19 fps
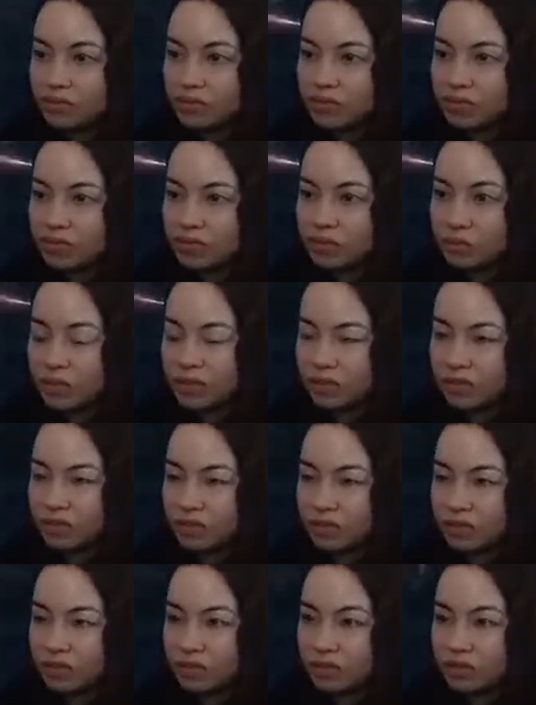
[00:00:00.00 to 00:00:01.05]
Next up
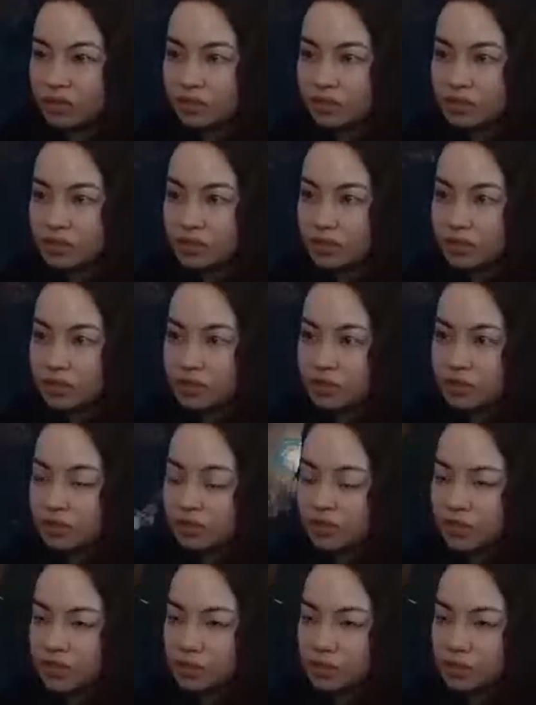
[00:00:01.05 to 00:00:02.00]
here. Get